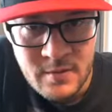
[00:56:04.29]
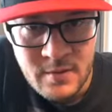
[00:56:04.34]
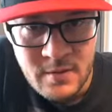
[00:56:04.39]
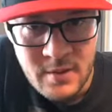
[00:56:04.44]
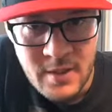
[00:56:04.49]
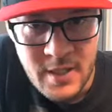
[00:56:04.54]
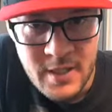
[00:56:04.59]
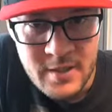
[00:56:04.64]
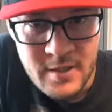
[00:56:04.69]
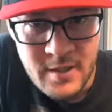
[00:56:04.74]

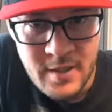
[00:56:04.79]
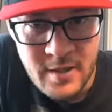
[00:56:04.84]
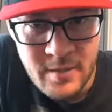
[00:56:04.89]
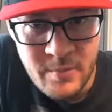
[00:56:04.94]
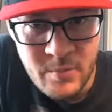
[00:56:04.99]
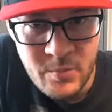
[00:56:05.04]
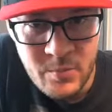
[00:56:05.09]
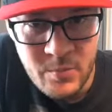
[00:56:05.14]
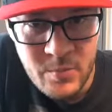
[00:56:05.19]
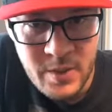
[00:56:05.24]
Next
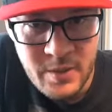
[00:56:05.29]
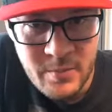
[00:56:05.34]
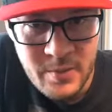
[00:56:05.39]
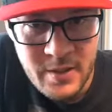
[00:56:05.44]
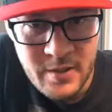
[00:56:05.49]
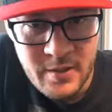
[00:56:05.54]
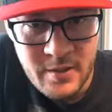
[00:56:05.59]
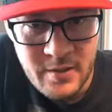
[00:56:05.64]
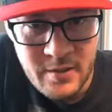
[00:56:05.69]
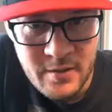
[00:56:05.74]
time we
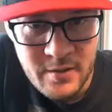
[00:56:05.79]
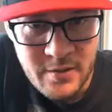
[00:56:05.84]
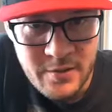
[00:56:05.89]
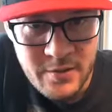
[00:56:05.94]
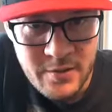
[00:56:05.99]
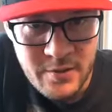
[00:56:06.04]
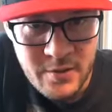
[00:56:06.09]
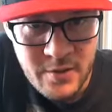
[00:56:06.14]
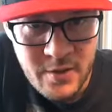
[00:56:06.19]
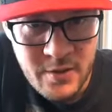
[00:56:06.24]
will
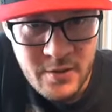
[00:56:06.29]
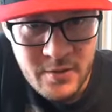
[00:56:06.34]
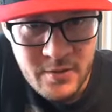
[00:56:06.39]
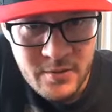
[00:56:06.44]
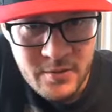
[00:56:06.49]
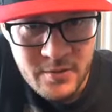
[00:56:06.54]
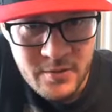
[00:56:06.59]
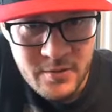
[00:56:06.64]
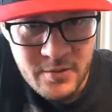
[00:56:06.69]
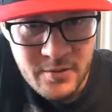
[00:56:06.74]

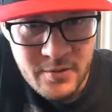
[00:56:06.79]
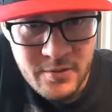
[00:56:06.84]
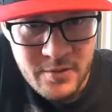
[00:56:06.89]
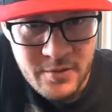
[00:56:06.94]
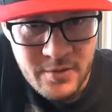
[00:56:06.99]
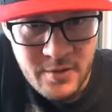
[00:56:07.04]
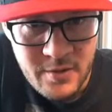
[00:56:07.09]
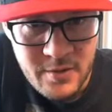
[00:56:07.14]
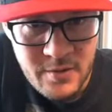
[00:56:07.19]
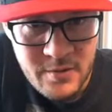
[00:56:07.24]
throw
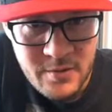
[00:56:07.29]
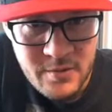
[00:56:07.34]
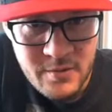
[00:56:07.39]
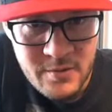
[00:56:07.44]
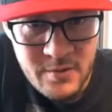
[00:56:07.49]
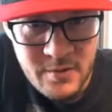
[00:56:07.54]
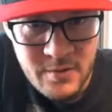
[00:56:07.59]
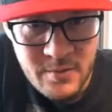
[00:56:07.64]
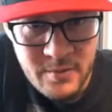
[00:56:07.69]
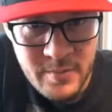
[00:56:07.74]

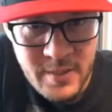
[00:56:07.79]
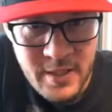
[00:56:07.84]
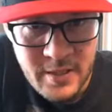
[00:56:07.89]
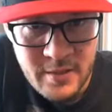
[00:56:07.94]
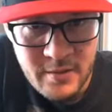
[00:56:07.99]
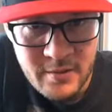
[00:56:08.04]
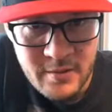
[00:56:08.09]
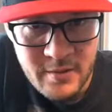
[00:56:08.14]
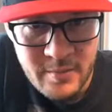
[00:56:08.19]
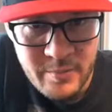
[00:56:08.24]
you back
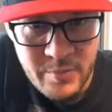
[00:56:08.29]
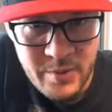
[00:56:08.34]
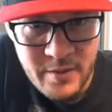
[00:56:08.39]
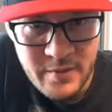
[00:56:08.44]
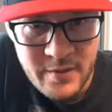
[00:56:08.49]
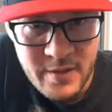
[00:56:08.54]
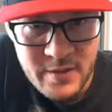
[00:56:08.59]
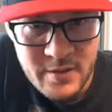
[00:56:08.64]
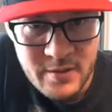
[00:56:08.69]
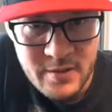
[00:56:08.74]
on the
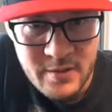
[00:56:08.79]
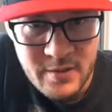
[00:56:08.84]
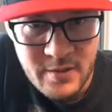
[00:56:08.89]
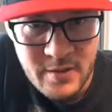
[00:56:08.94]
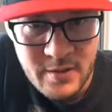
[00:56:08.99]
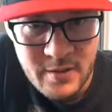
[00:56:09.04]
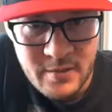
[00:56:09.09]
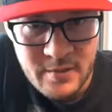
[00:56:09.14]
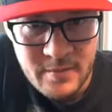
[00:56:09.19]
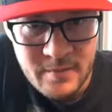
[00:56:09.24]
previous turn then.